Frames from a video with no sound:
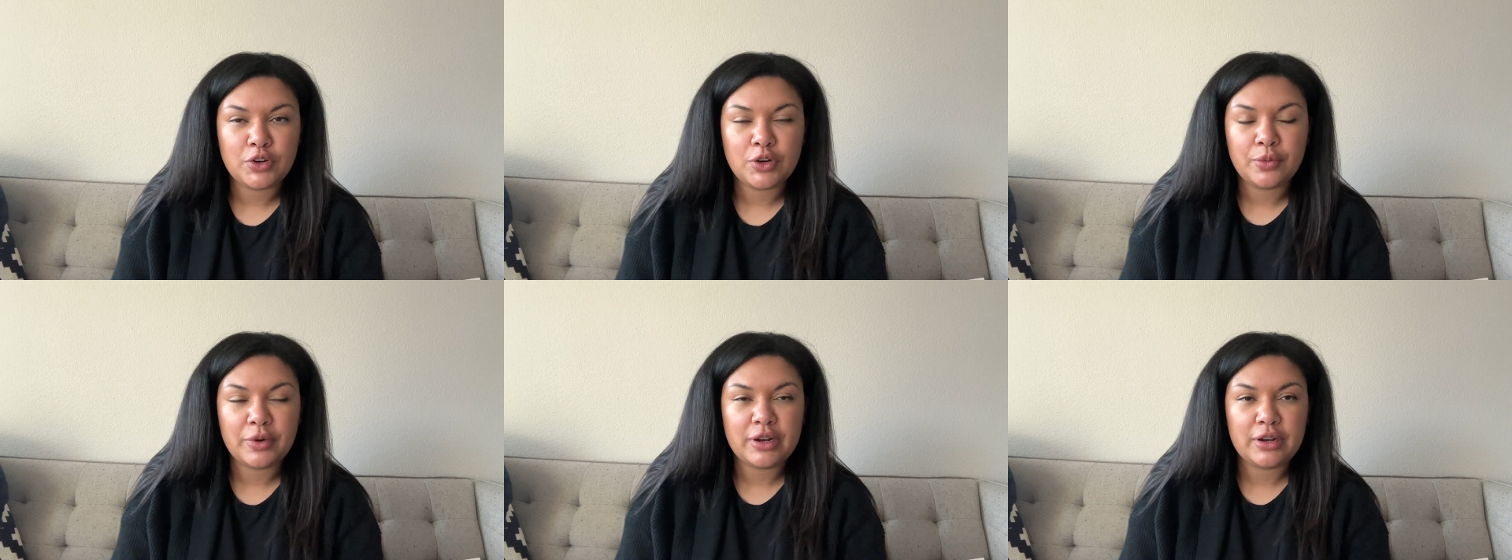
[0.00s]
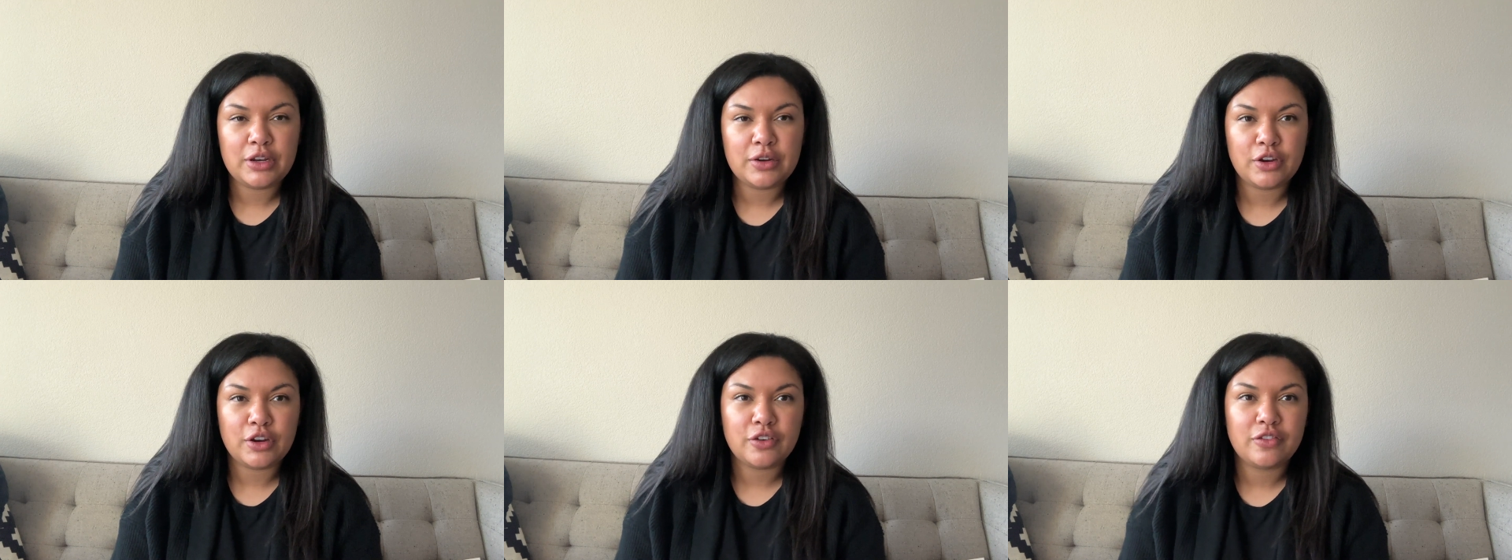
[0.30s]
when
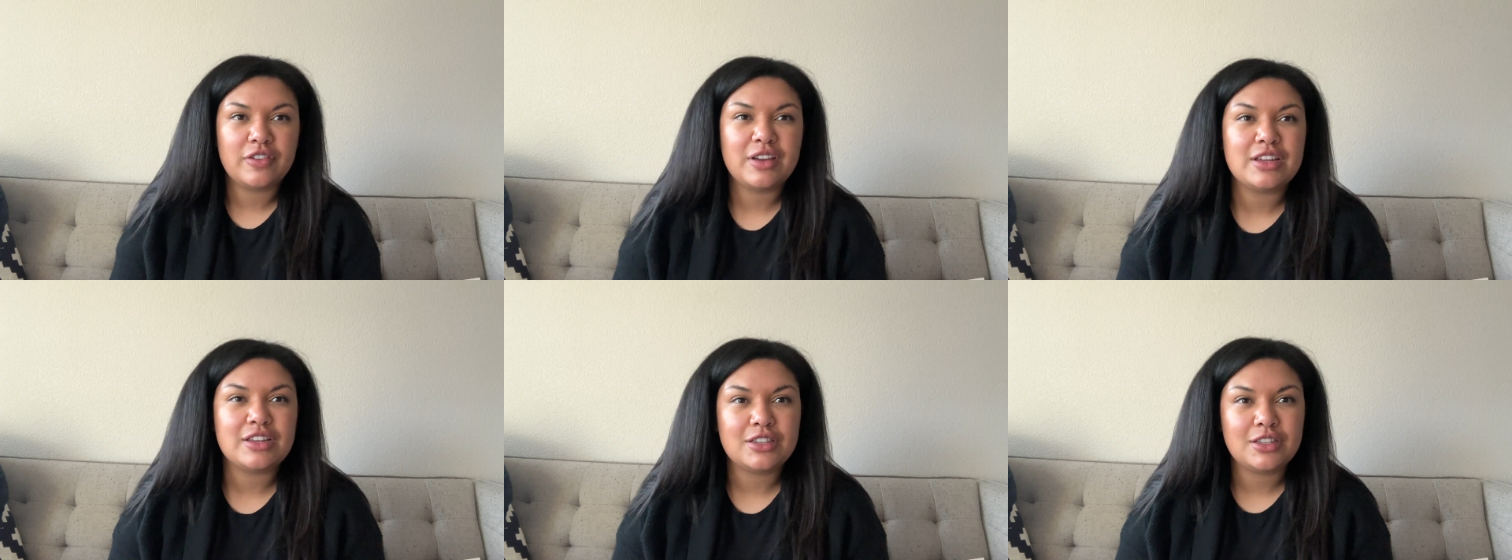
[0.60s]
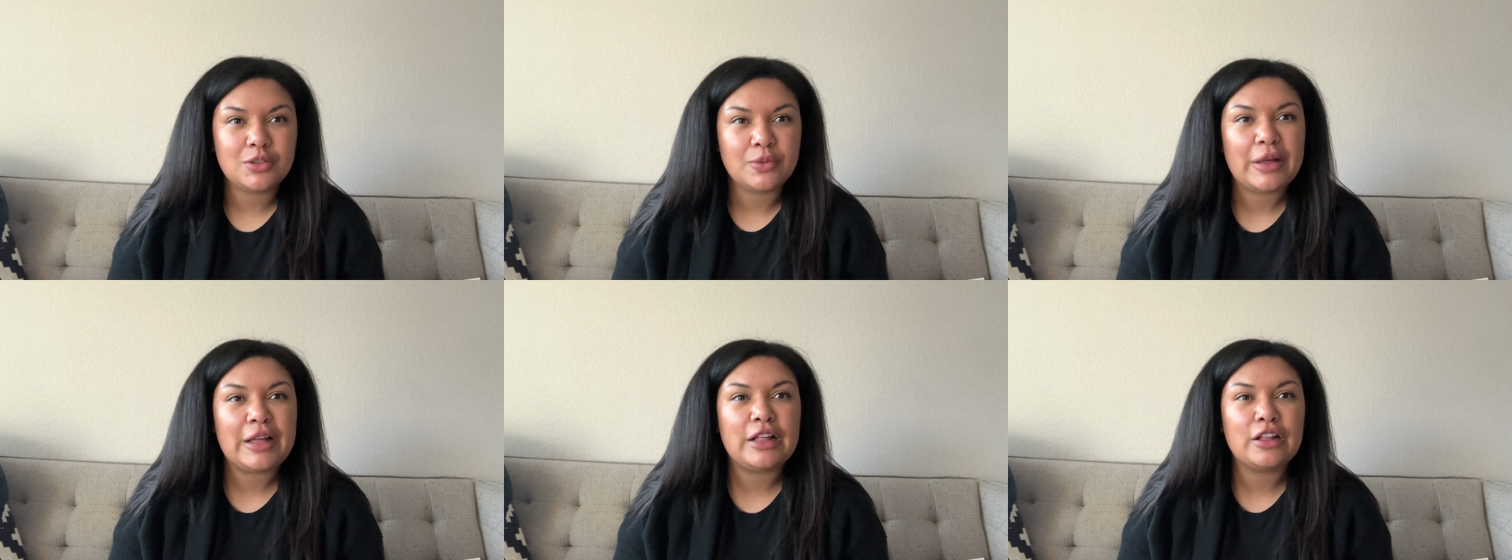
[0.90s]
your feet
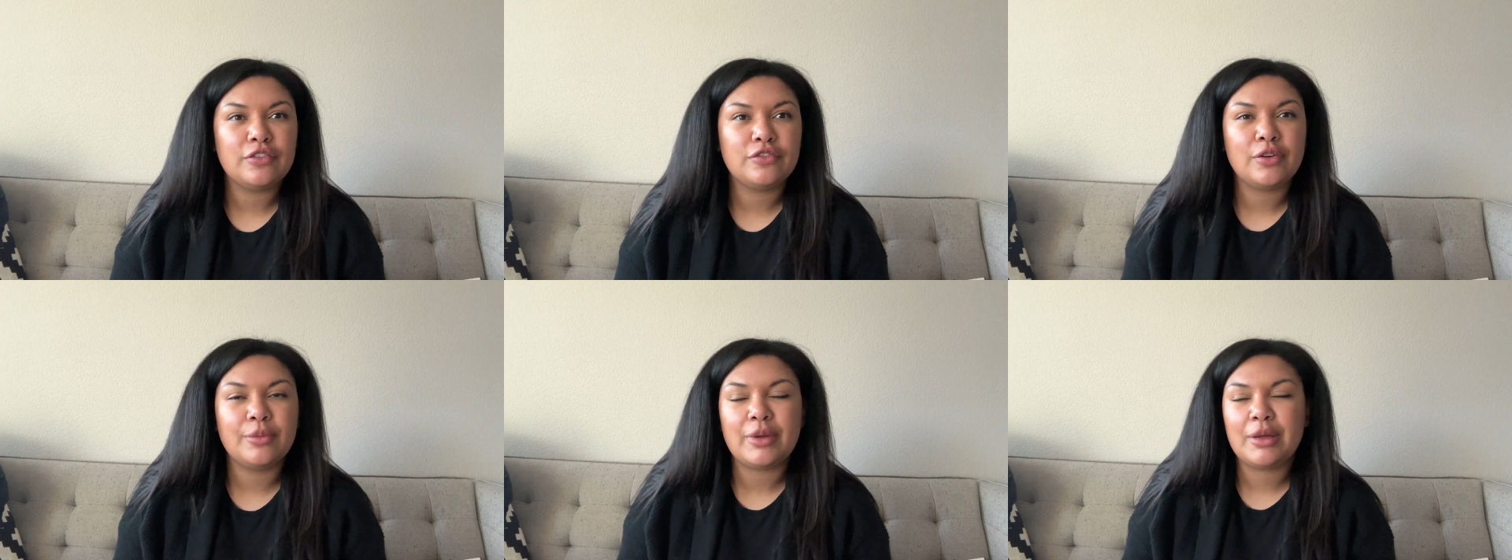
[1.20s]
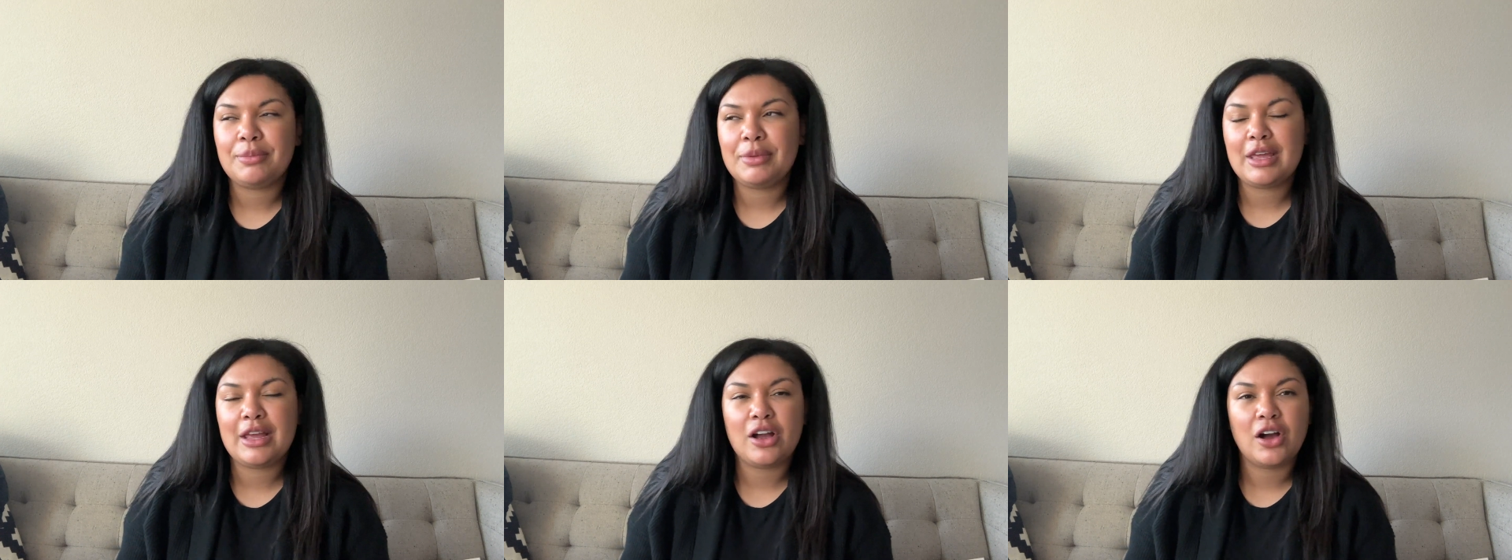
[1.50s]
swell from it
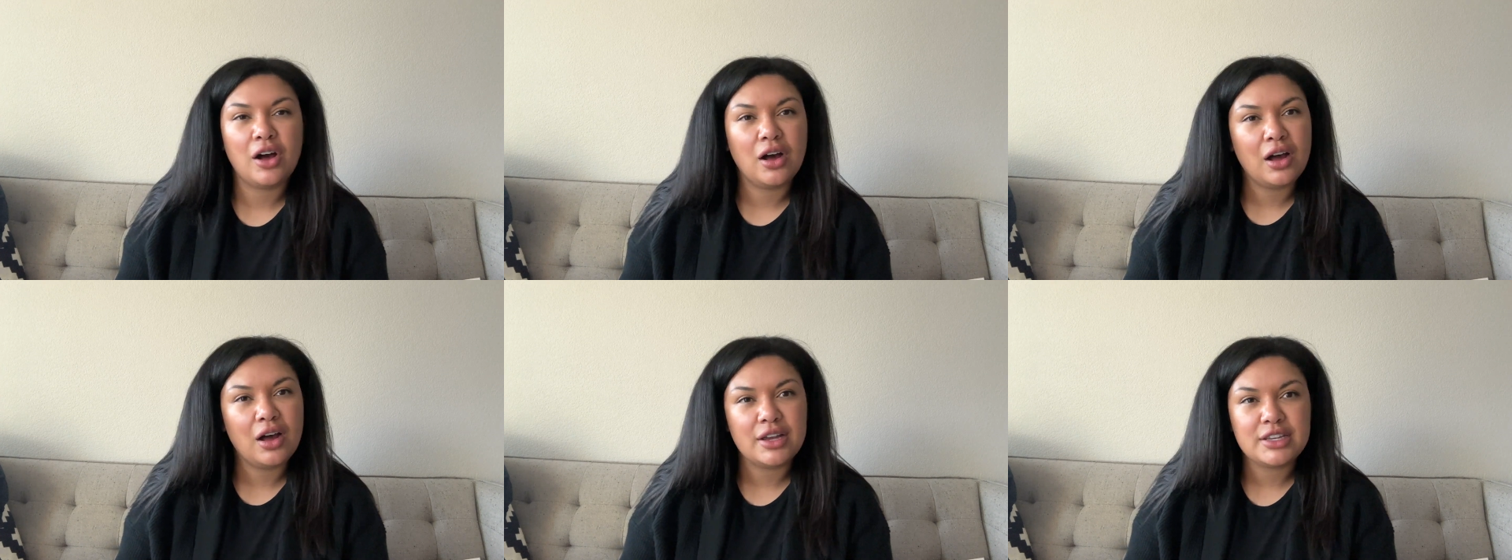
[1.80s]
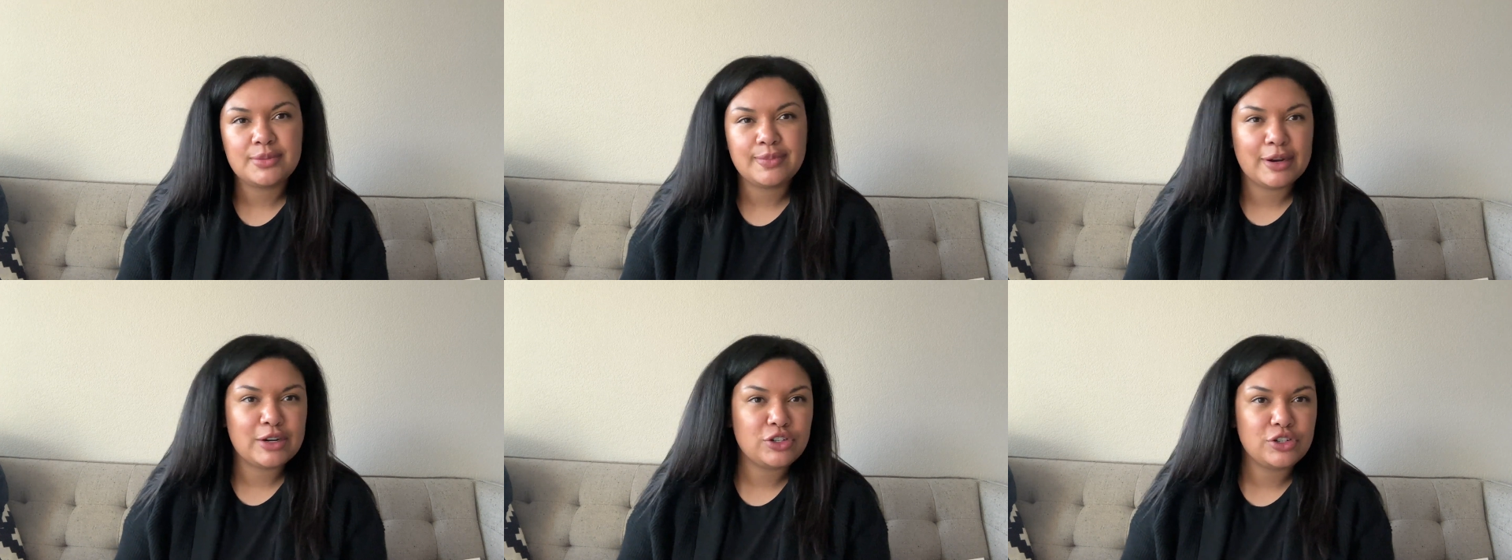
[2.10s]
being hot,
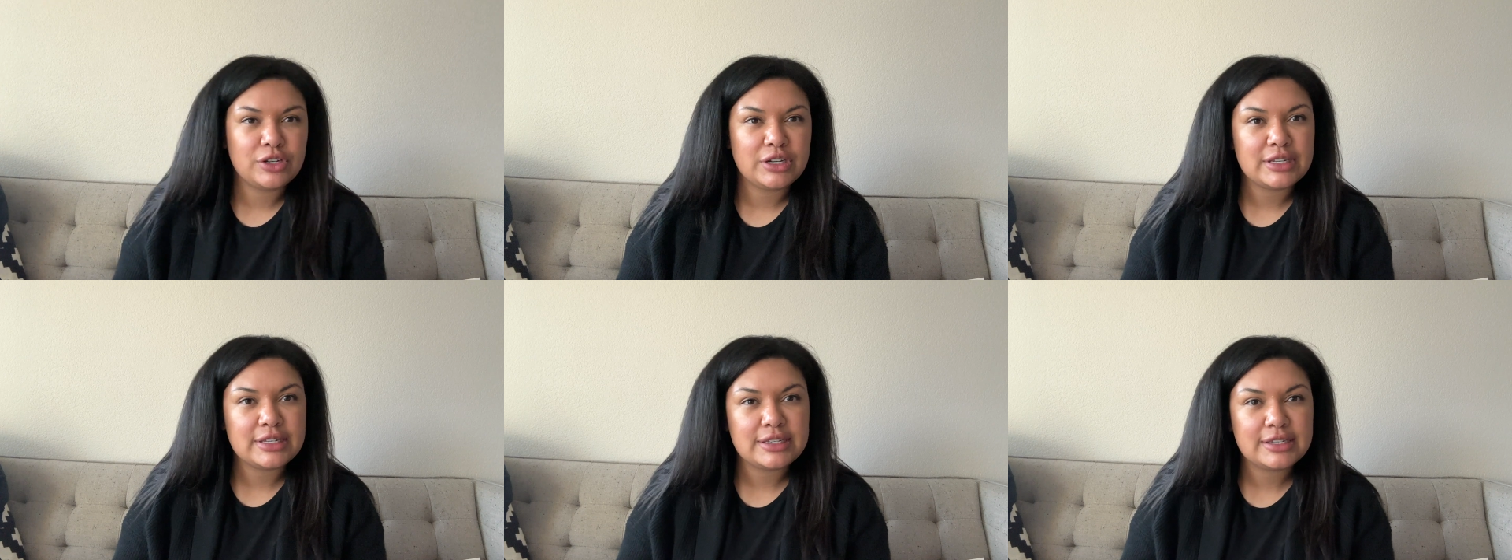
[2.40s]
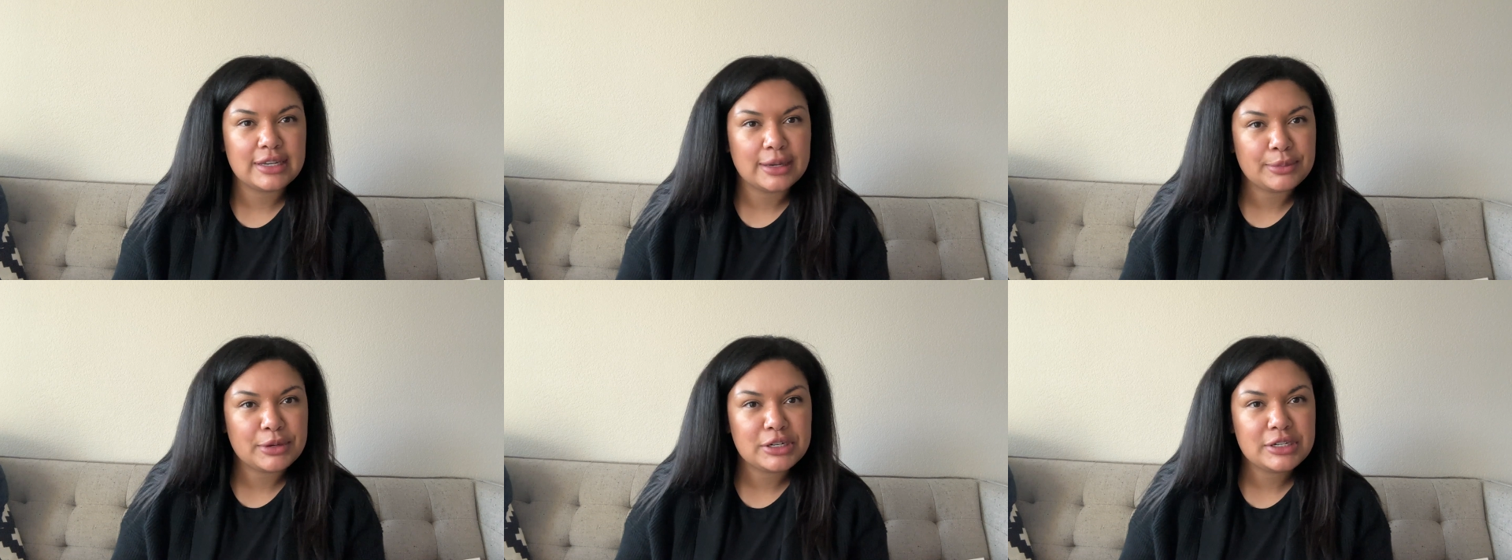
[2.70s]
especially in
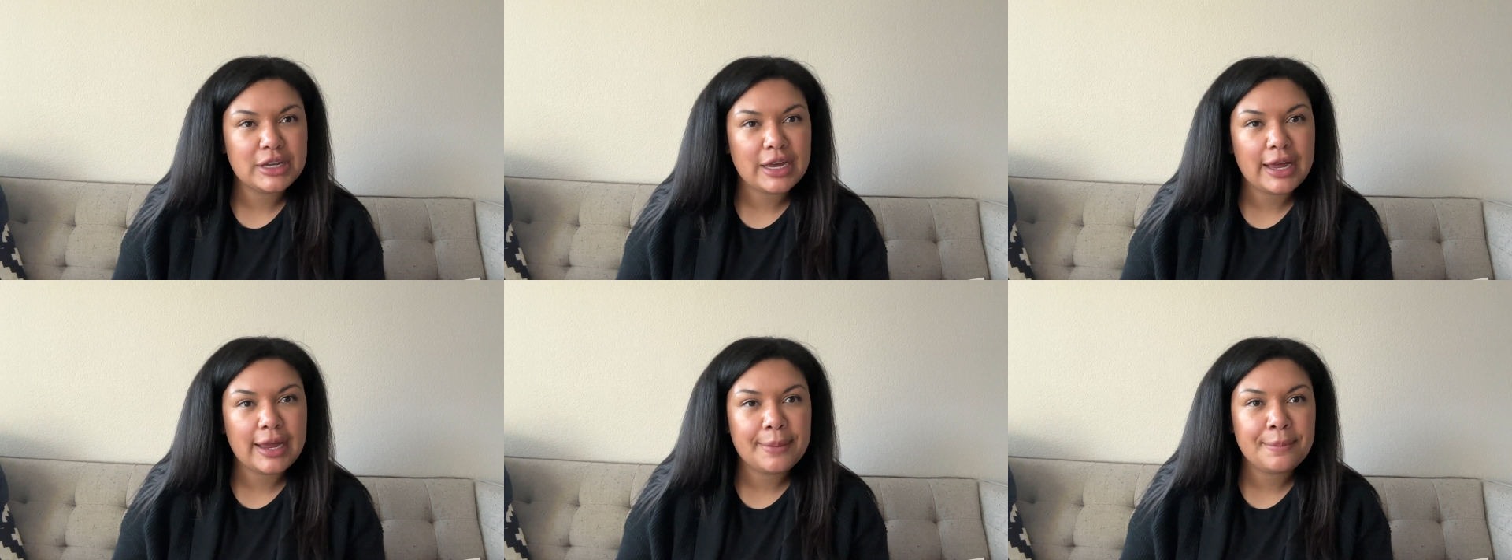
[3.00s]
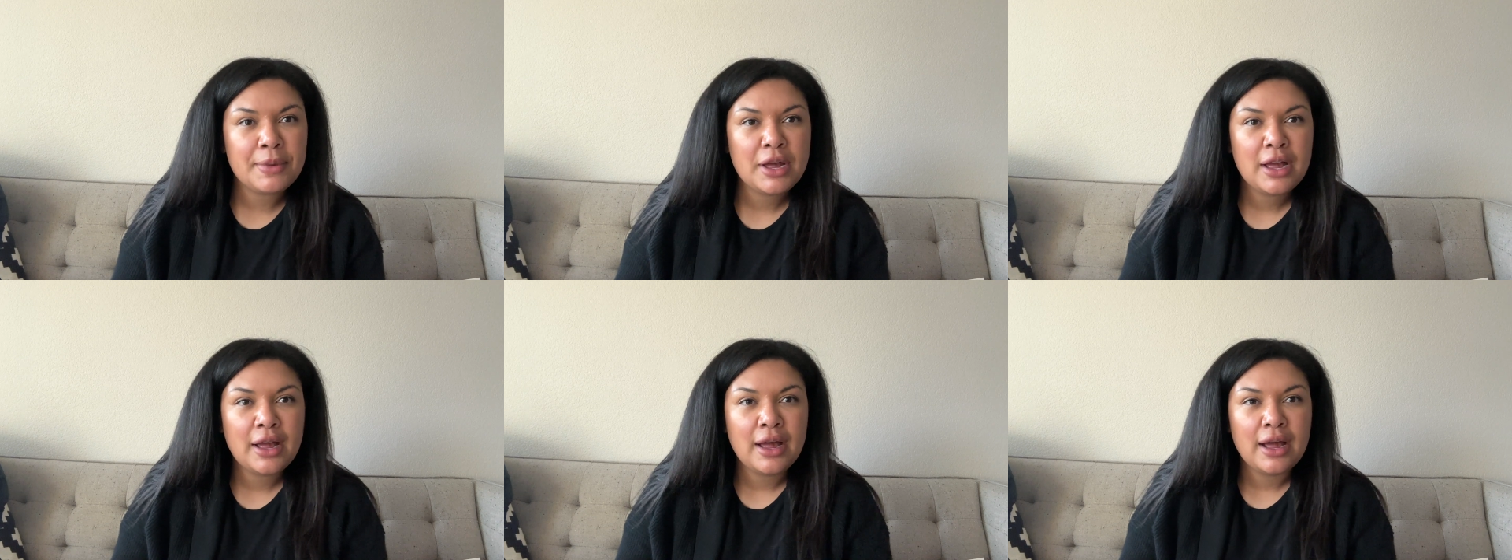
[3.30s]
summertime,